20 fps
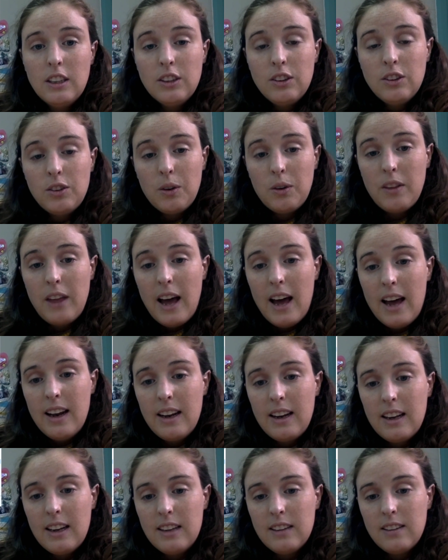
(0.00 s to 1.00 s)
So that
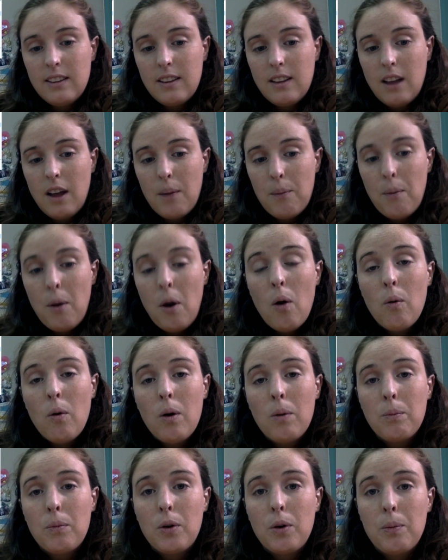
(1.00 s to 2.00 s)
is the
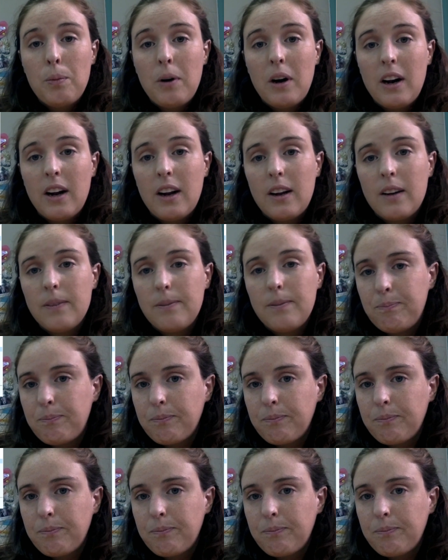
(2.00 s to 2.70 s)
poem rubric.